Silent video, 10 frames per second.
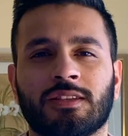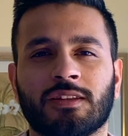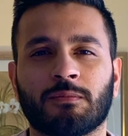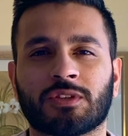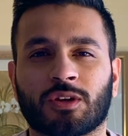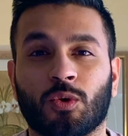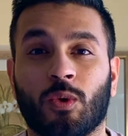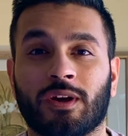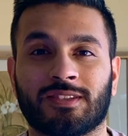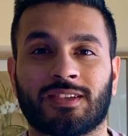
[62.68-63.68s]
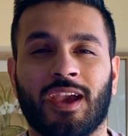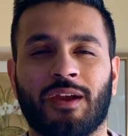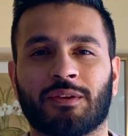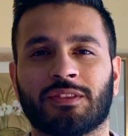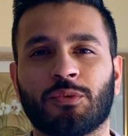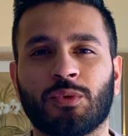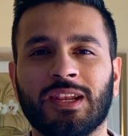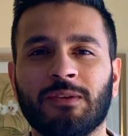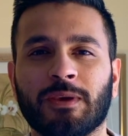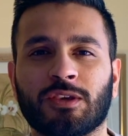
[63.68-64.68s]
numbers are quite scary, and they
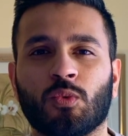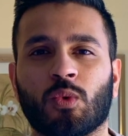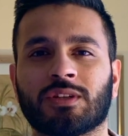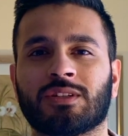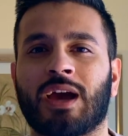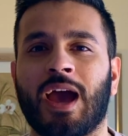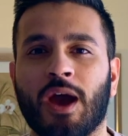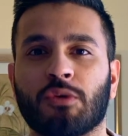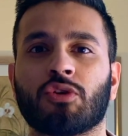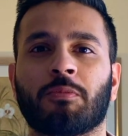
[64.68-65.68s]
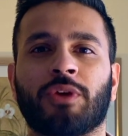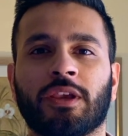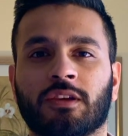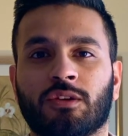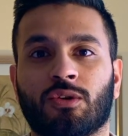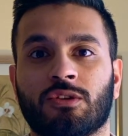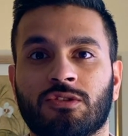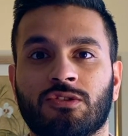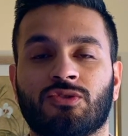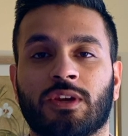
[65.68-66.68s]
really make you wonder how your brain can
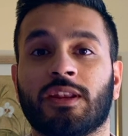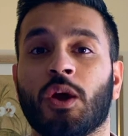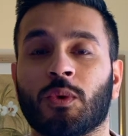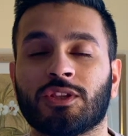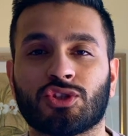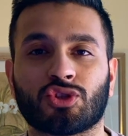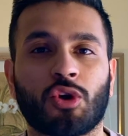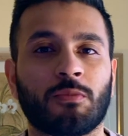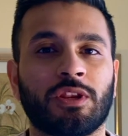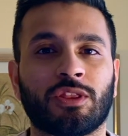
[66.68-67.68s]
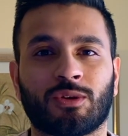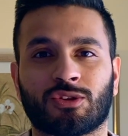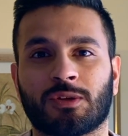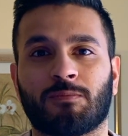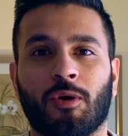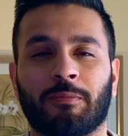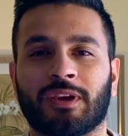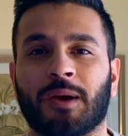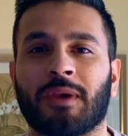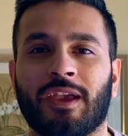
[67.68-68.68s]
concentrate when so many thoughts are
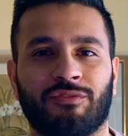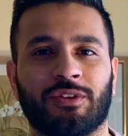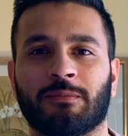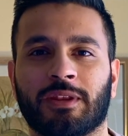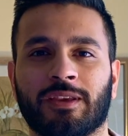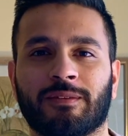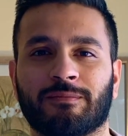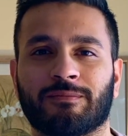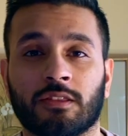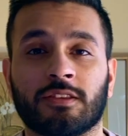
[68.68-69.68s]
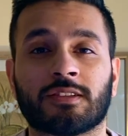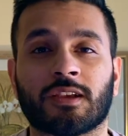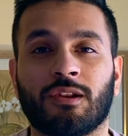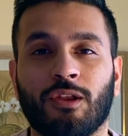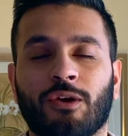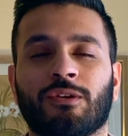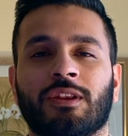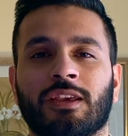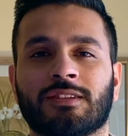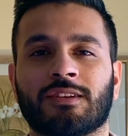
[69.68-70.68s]
popping up every minute. This
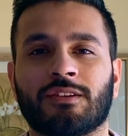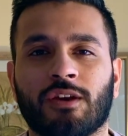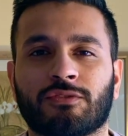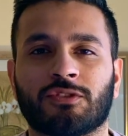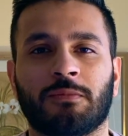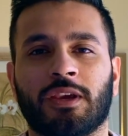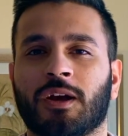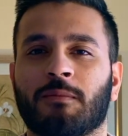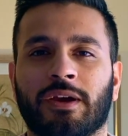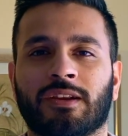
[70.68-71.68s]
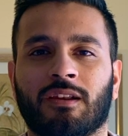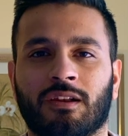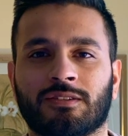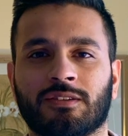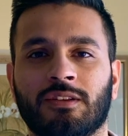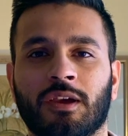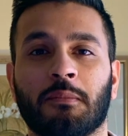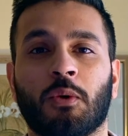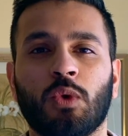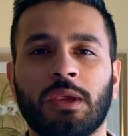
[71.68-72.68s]
alone is enough to make our mind cluttered,
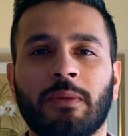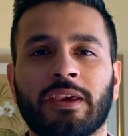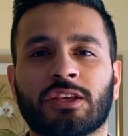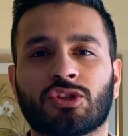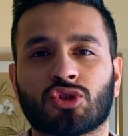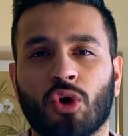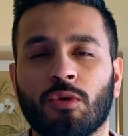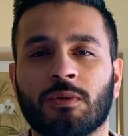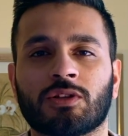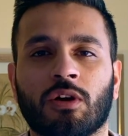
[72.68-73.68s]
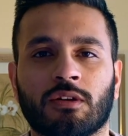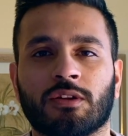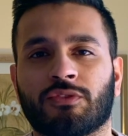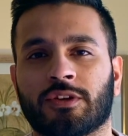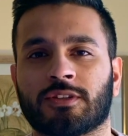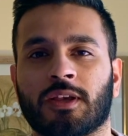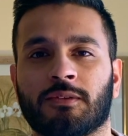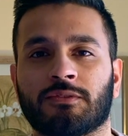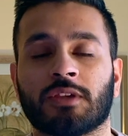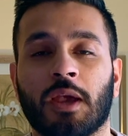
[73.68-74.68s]
but we make it so much harder for
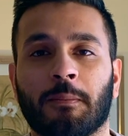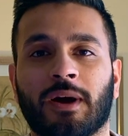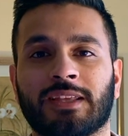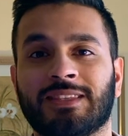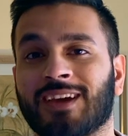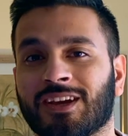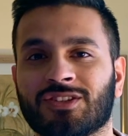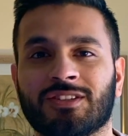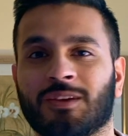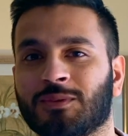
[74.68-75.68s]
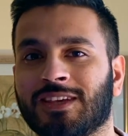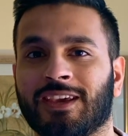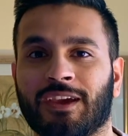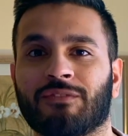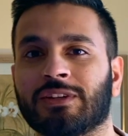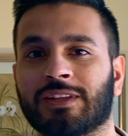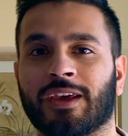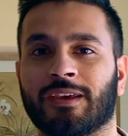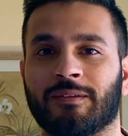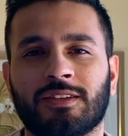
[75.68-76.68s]
ourselves by the actions that we take every
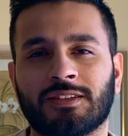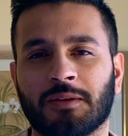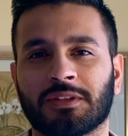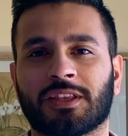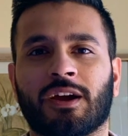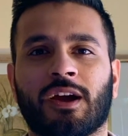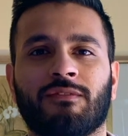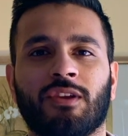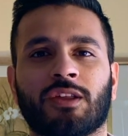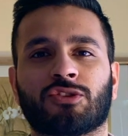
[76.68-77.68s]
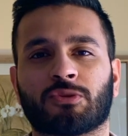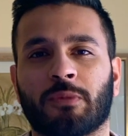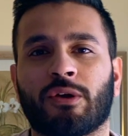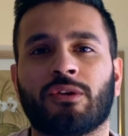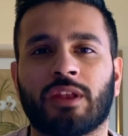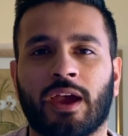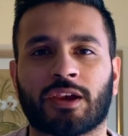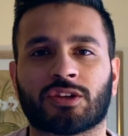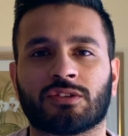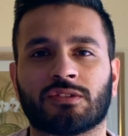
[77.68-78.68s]
day. This is something that I have learned through my own
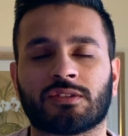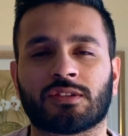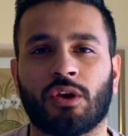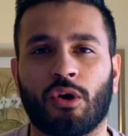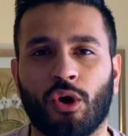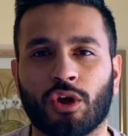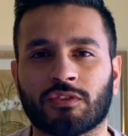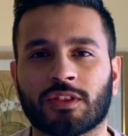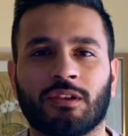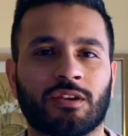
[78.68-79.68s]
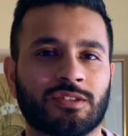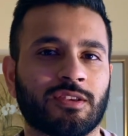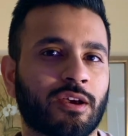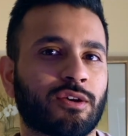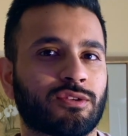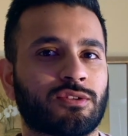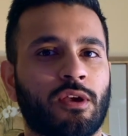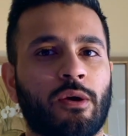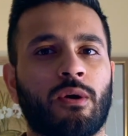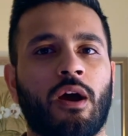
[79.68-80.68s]
actions. Over the last year or
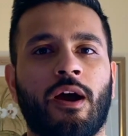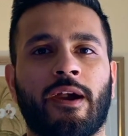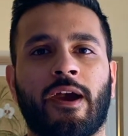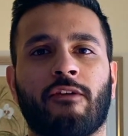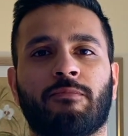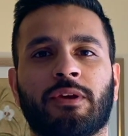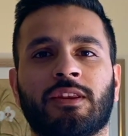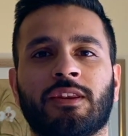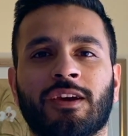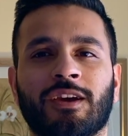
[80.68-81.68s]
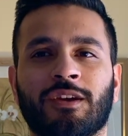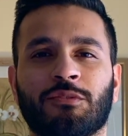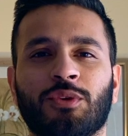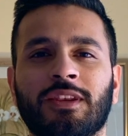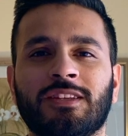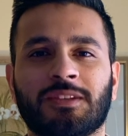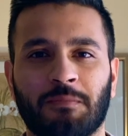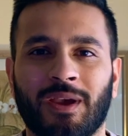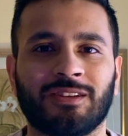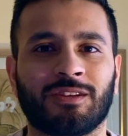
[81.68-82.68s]
so, I have been really
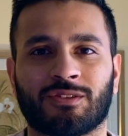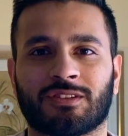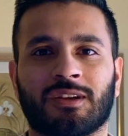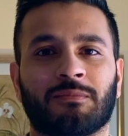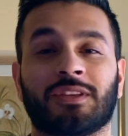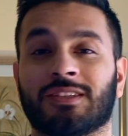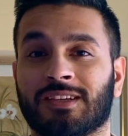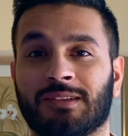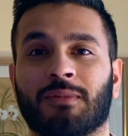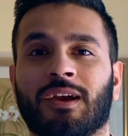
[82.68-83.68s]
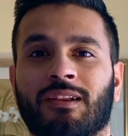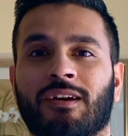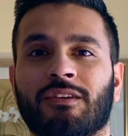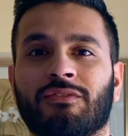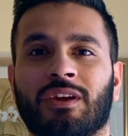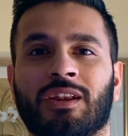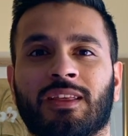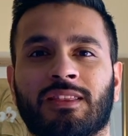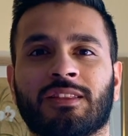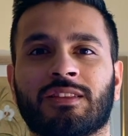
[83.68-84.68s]
dependent on some things in my life, and I
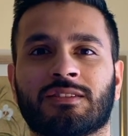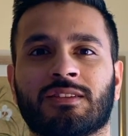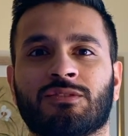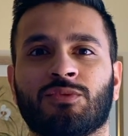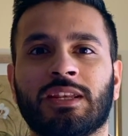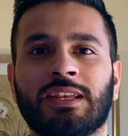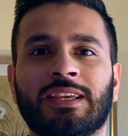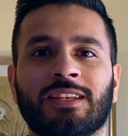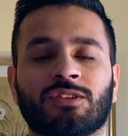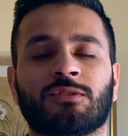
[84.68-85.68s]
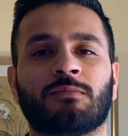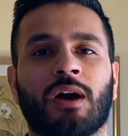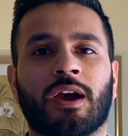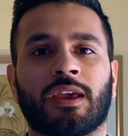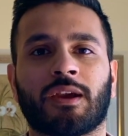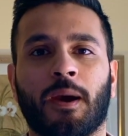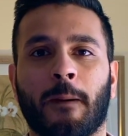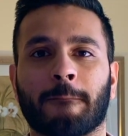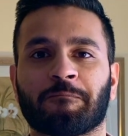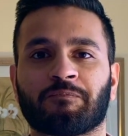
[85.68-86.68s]
think this is really leading to
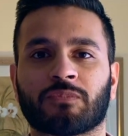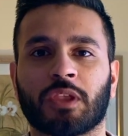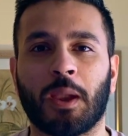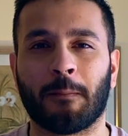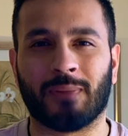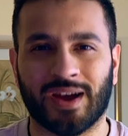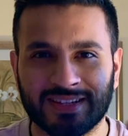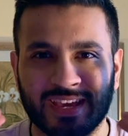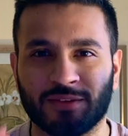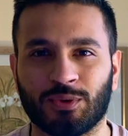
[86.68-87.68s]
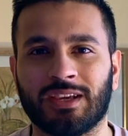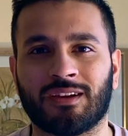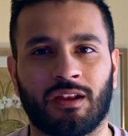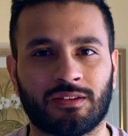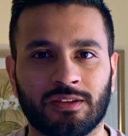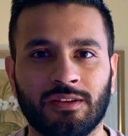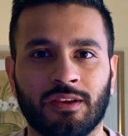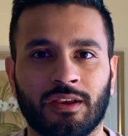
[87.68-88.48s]
my mind getting really cluttered.